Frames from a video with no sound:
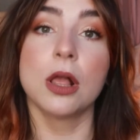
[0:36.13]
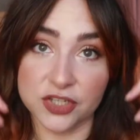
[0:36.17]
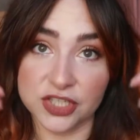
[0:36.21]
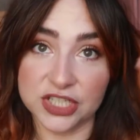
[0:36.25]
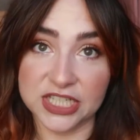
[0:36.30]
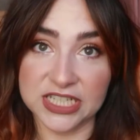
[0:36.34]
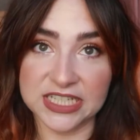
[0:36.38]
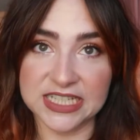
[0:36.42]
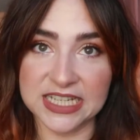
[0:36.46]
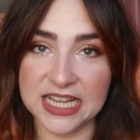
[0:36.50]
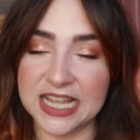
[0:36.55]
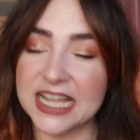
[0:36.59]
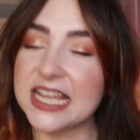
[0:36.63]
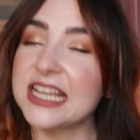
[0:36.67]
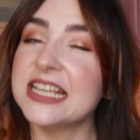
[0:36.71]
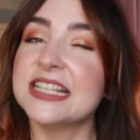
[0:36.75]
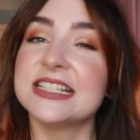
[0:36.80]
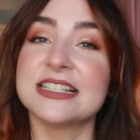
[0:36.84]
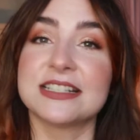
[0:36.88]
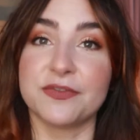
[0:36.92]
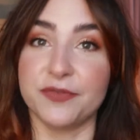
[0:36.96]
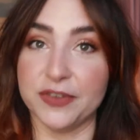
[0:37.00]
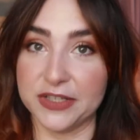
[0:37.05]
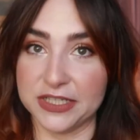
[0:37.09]

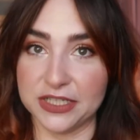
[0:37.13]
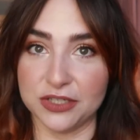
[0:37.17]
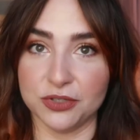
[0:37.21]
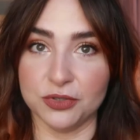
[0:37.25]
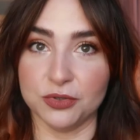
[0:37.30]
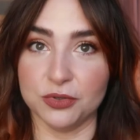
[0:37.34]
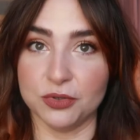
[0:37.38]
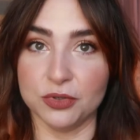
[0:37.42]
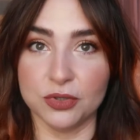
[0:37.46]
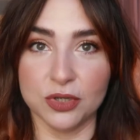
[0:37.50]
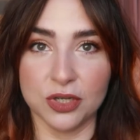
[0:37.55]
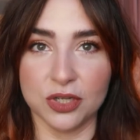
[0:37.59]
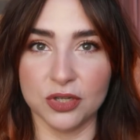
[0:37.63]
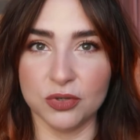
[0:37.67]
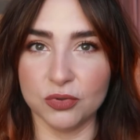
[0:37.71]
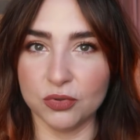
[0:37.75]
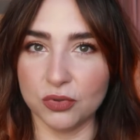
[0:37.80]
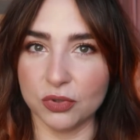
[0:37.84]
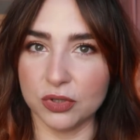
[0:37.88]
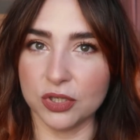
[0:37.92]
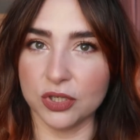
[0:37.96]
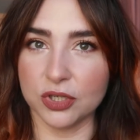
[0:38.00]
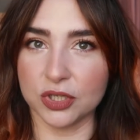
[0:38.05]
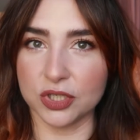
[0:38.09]
today's video,
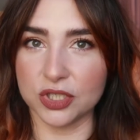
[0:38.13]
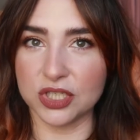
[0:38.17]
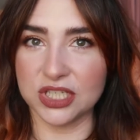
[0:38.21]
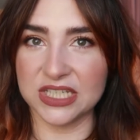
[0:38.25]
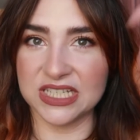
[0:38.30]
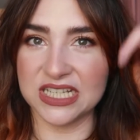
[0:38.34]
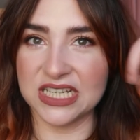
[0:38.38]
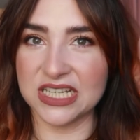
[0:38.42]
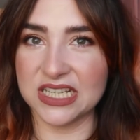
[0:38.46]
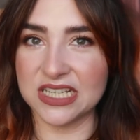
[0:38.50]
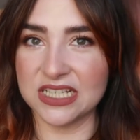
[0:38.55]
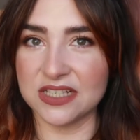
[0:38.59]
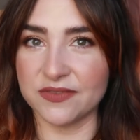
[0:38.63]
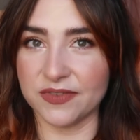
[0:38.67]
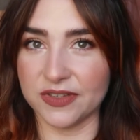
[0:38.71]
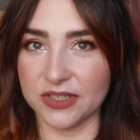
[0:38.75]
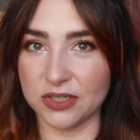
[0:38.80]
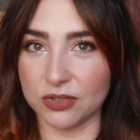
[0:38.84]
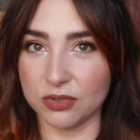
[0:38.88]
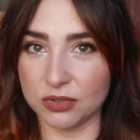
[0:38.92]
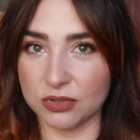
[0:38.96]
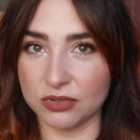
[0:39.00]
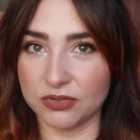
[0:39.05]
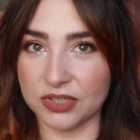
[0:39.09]

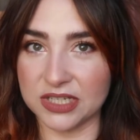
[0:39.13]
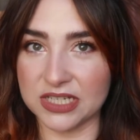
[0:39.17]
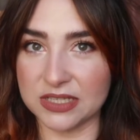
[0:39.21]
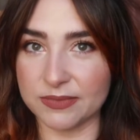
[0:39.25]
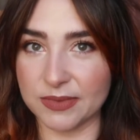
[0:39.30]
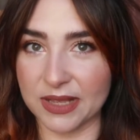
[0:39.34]
raise